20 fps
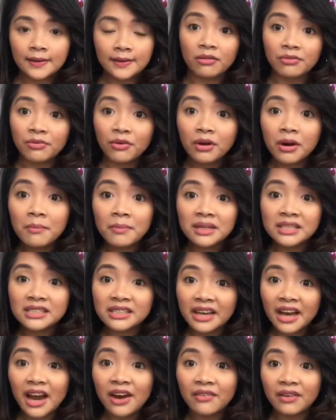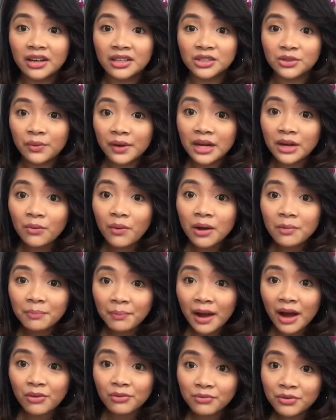For a mascara,
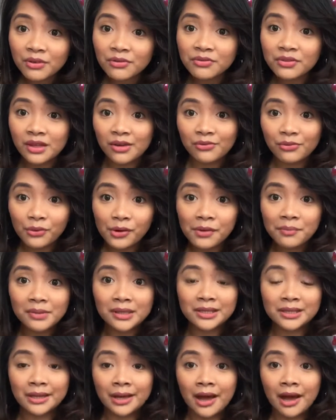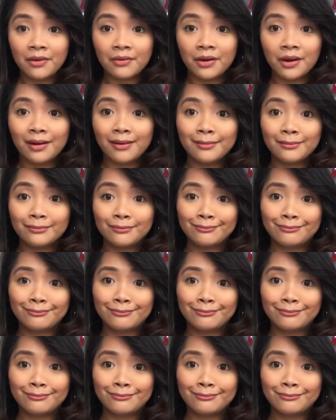£21.50 for a mascara.